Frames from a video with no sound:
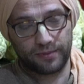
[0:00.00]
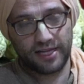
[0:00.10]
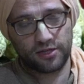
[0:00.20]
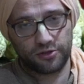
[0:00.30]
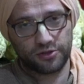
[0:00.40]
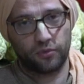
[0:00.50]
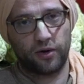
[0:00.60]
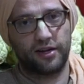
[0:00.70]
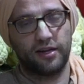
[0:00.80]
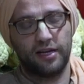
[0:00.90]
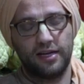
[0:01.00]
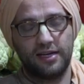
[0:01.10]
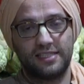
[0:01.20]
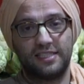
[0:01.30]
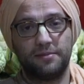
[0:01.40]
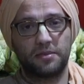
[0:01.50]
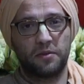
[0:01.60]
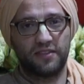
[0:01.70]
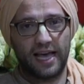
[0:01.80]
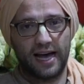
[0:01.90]
That's also one symptom
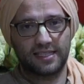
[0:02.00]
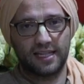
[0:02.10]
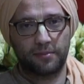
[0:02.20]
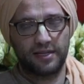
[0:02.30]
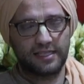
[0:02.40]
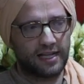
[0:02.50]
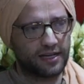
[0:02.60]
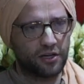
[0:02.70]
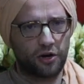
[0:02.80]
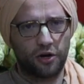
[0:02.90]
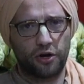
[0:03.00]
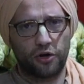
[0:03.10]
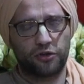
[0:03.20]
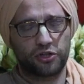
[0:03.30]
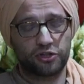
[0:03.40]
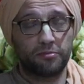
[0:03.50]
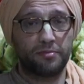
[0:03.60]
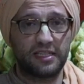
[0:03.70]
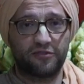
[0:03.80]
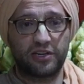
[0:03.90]
of the ass-like mentality. No, no, no, there shouldn't
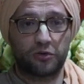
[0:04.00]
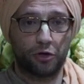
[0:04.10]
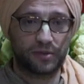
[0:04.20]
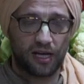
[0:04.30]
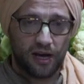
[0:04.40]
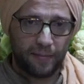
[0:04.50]
be different groups.